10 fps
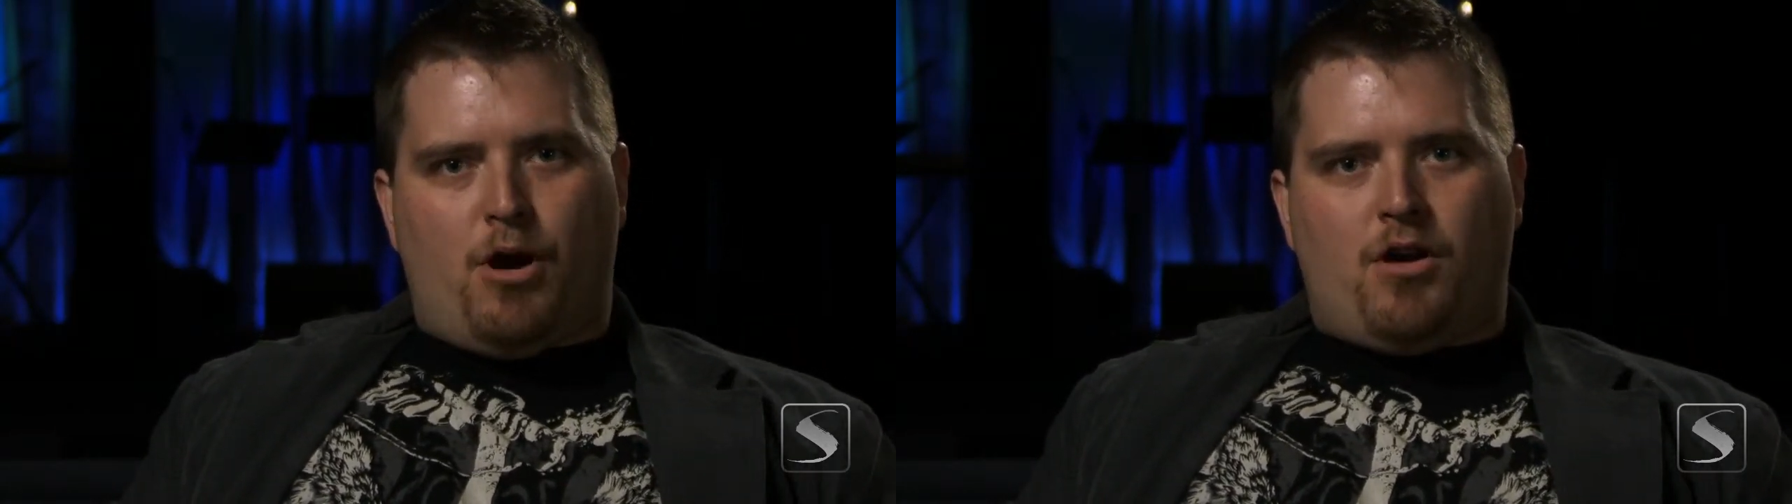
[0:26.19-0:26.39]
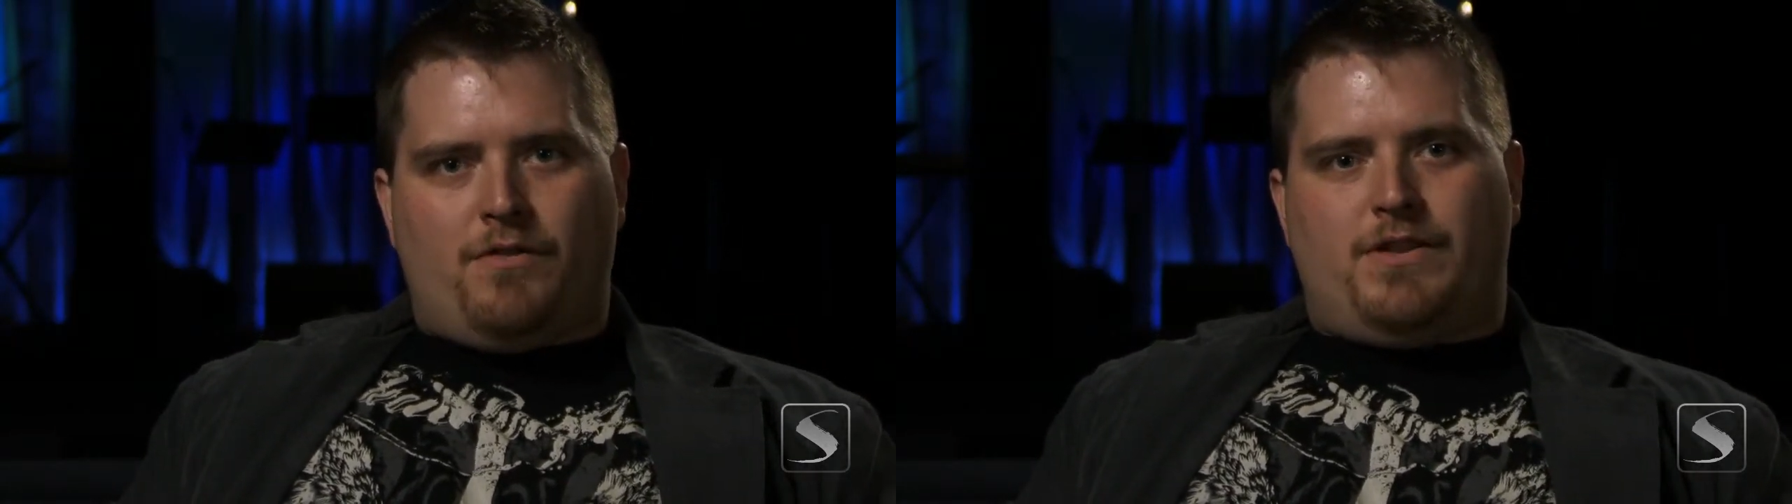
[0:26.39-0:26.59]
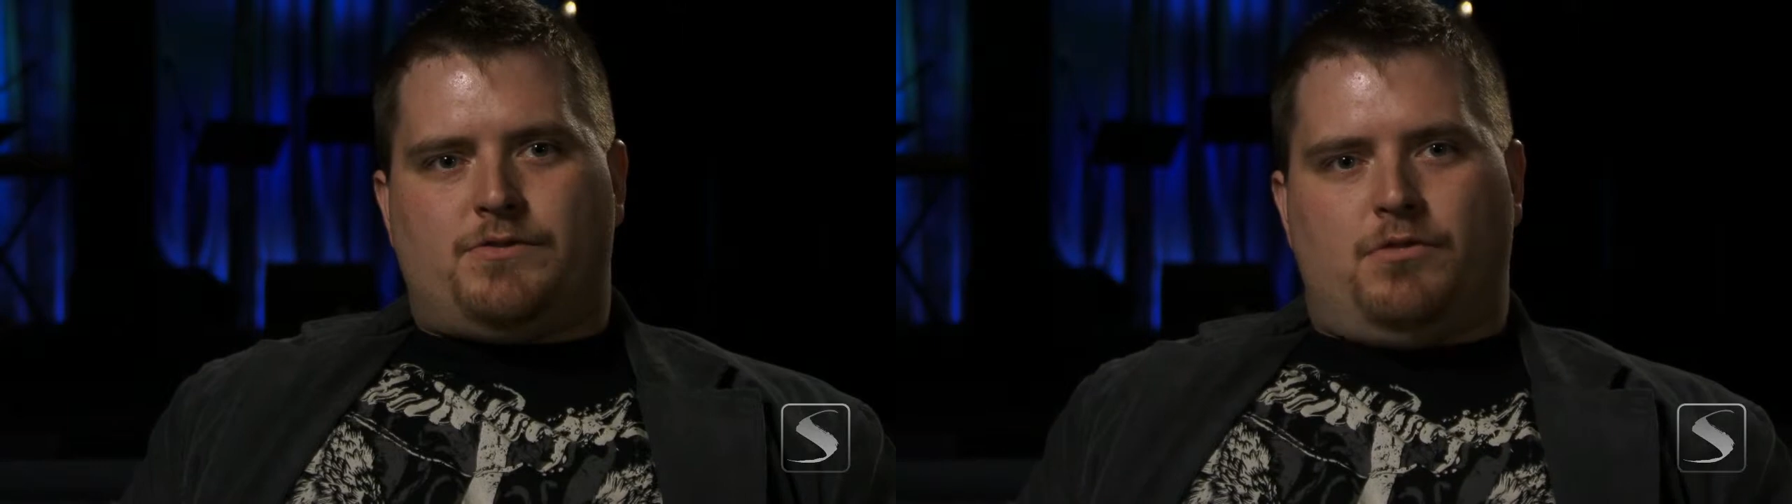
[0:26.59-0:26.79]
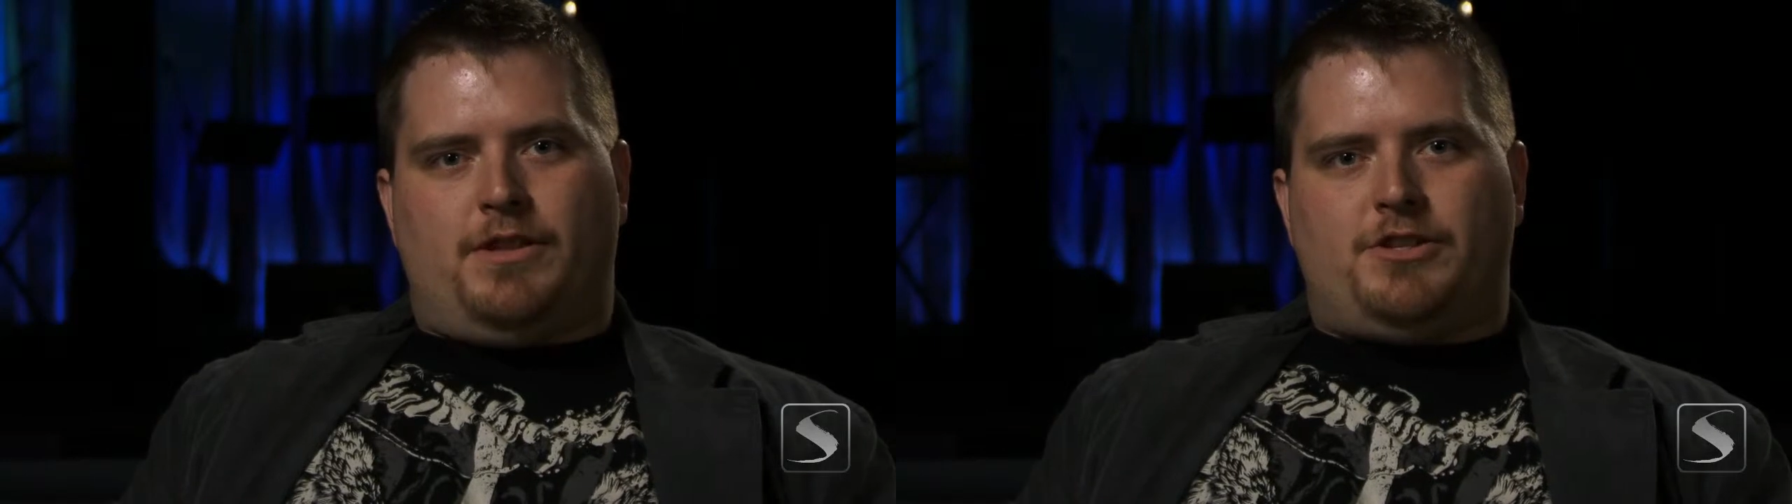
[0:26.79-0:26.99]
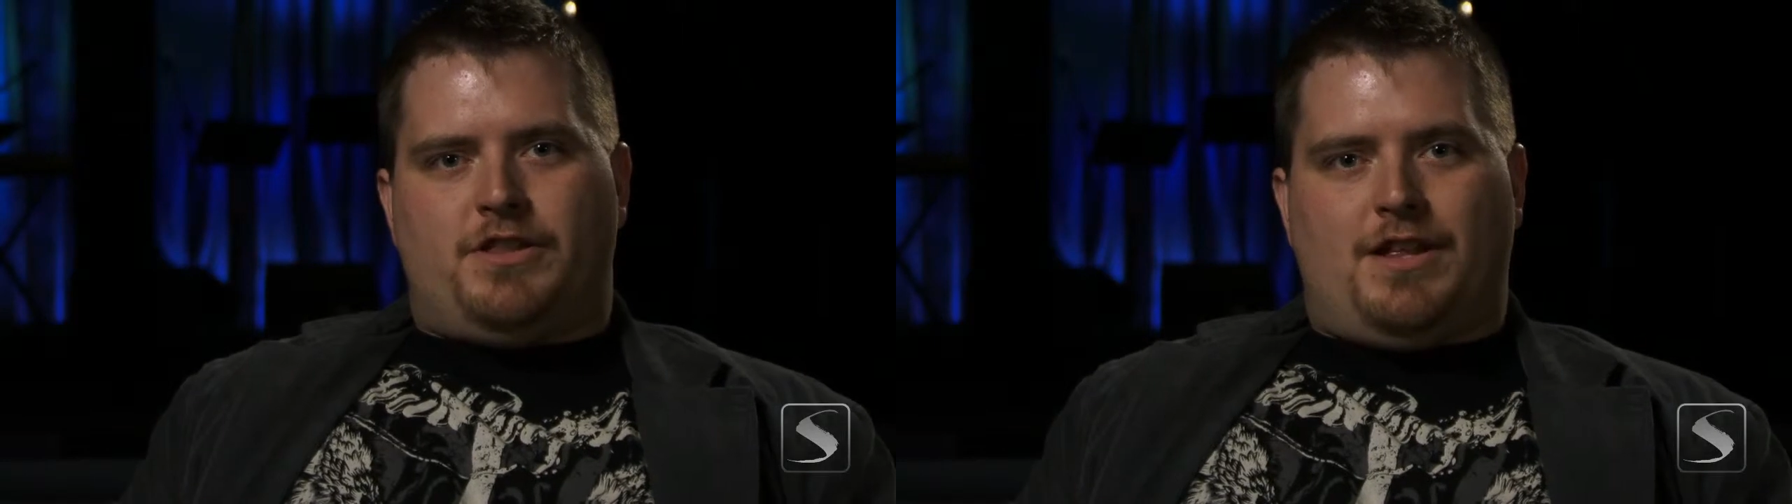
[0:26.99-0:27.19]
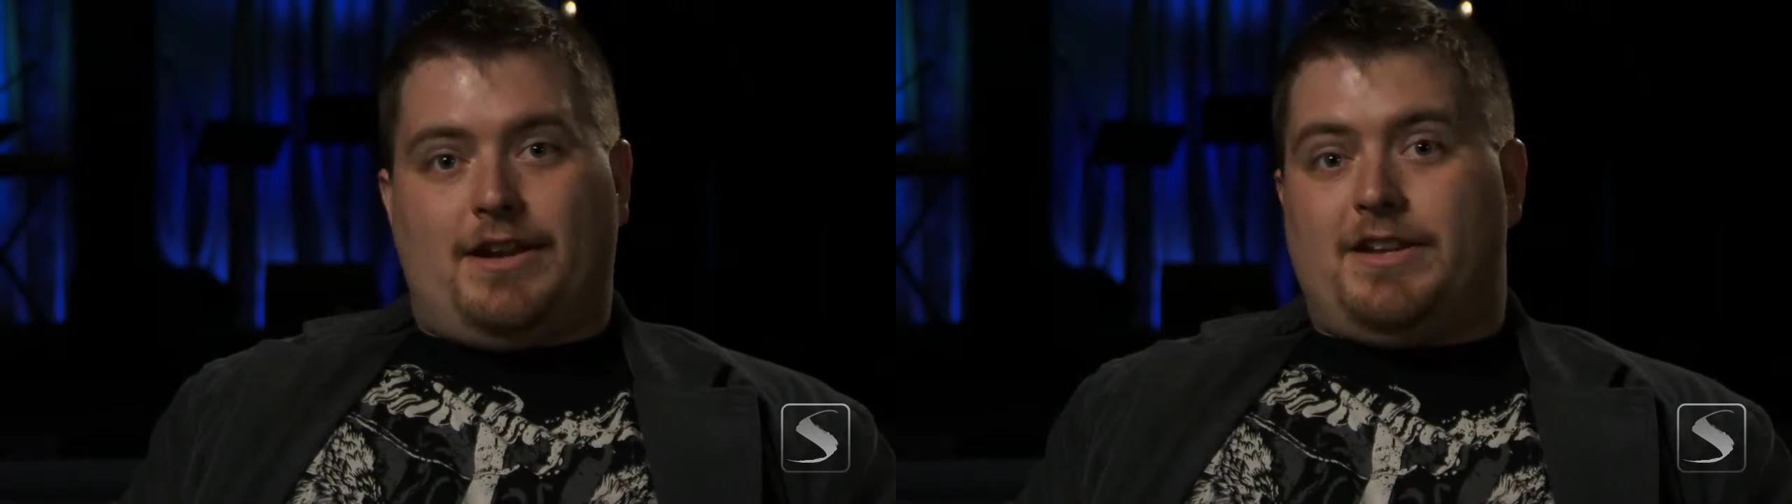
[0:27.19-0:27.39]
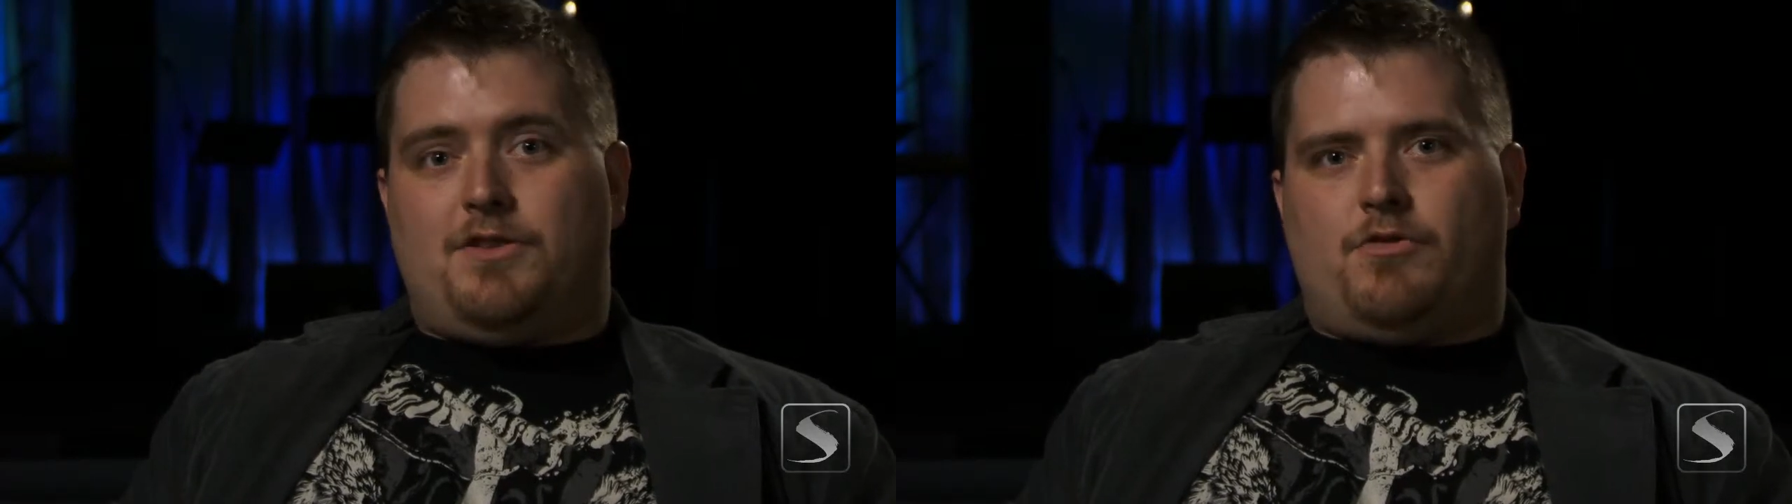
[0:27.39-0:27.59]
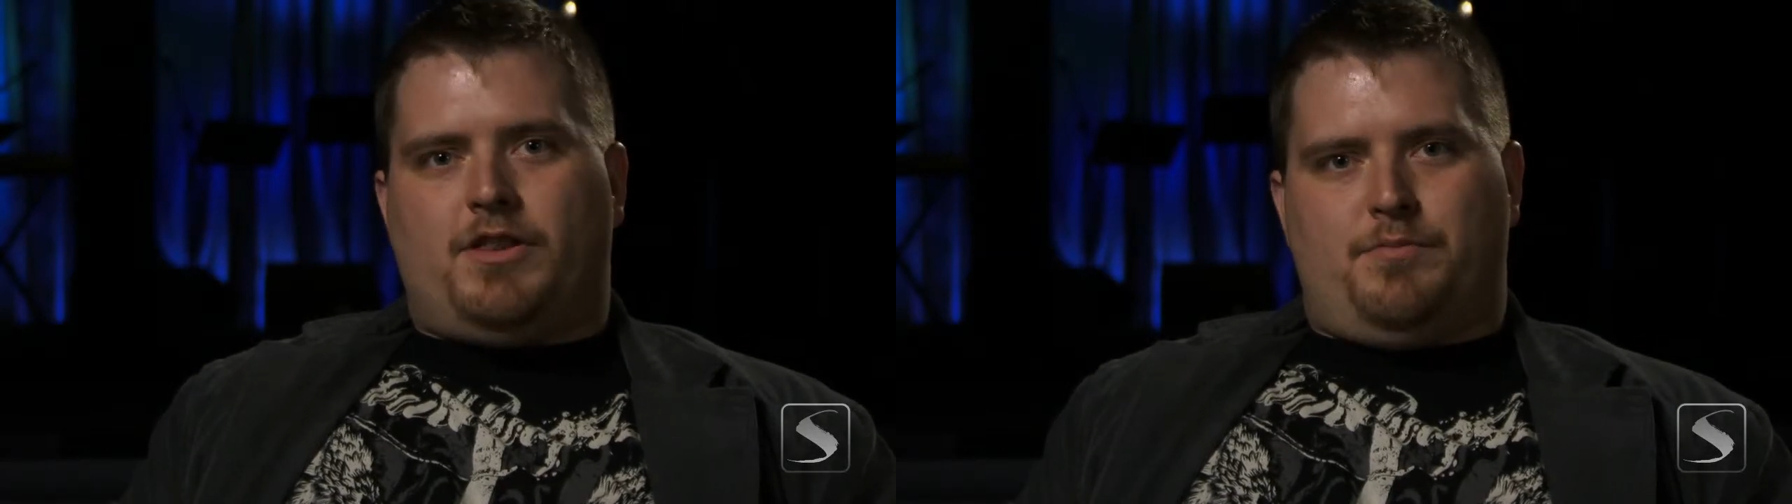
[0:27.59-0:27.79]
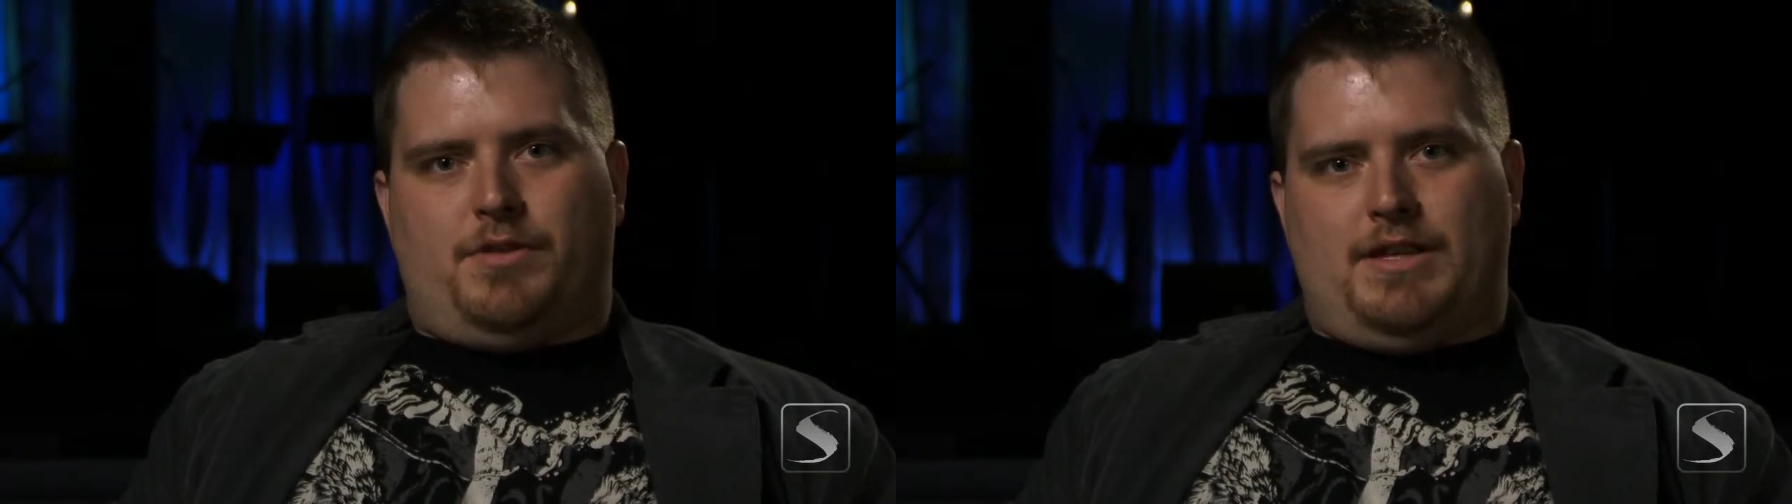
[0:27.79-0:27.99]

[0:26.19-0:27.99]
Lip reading: part of this religion that I didn't really